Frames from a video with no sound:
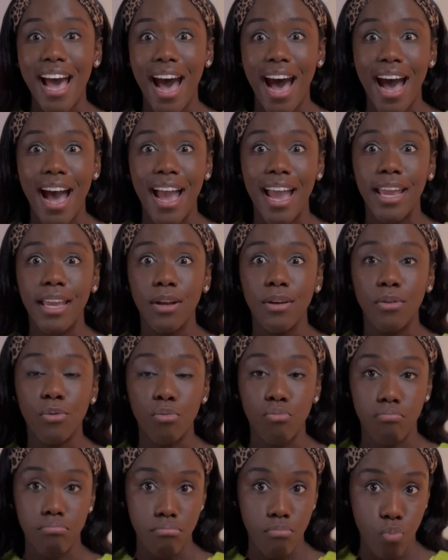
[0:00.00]
I
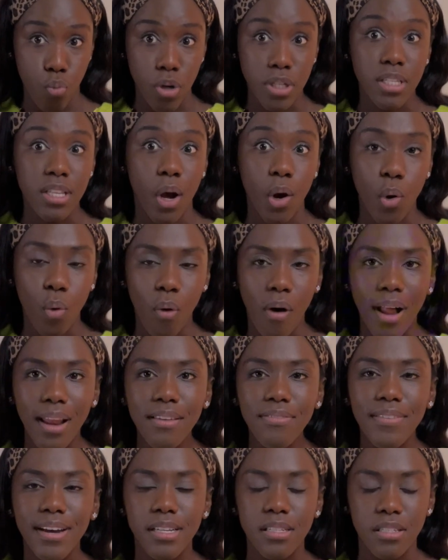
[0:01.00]
was now
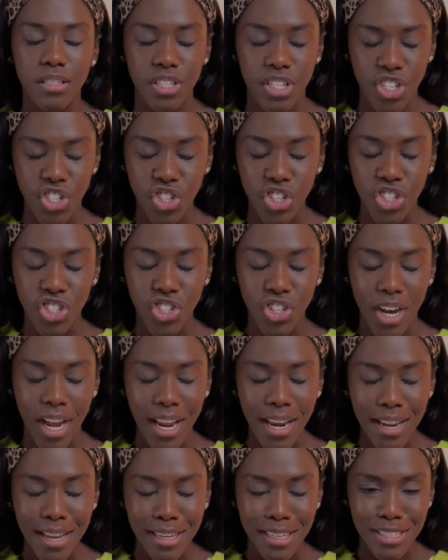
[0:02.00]
qualified to teach in
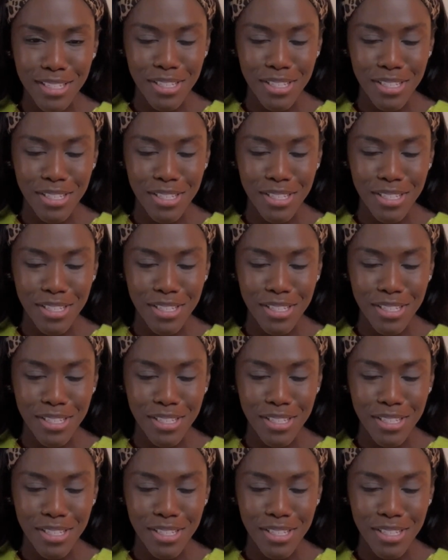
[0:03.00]
China.